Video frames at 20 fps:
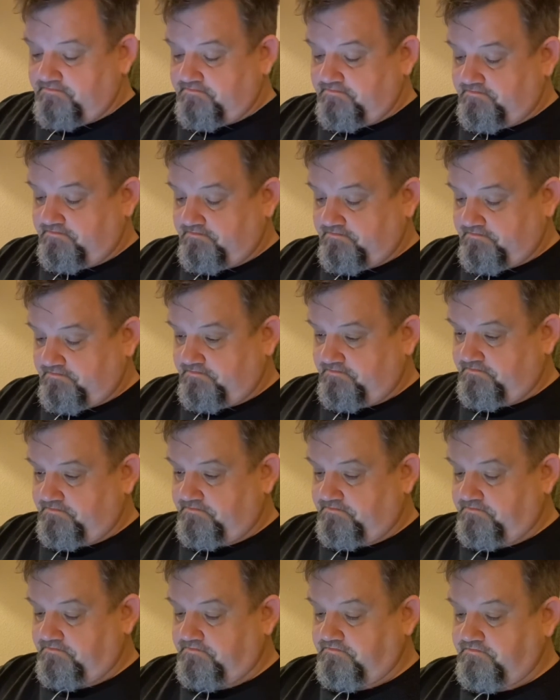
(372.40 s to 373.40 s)

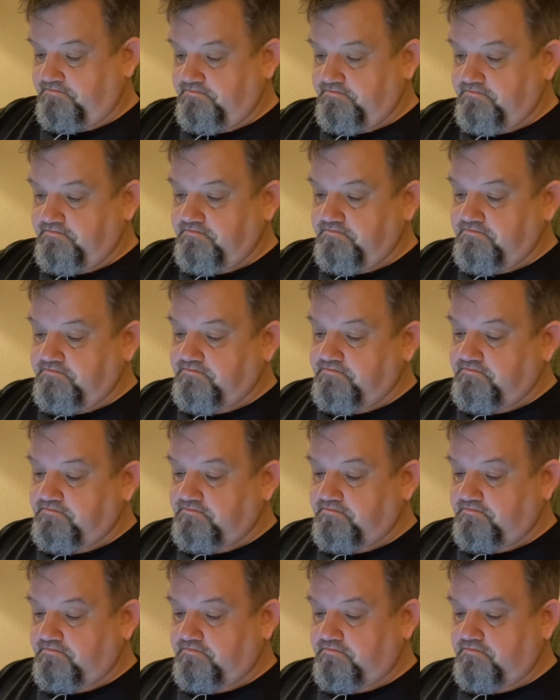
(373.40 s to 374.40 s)

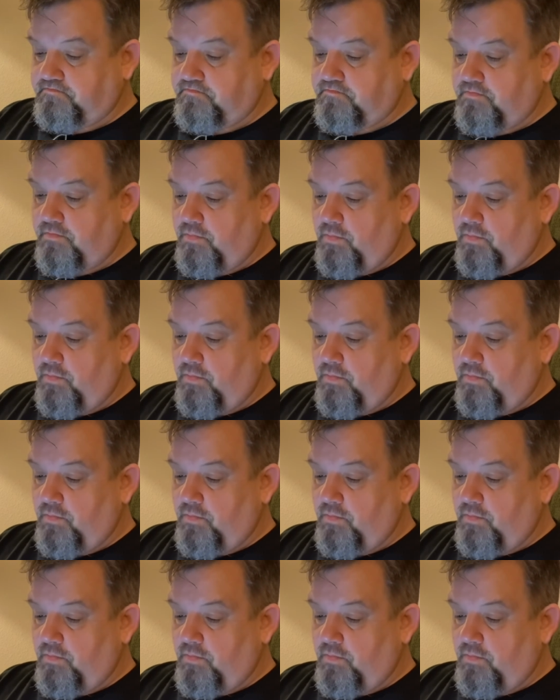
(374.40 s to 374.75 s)
Nothing is said.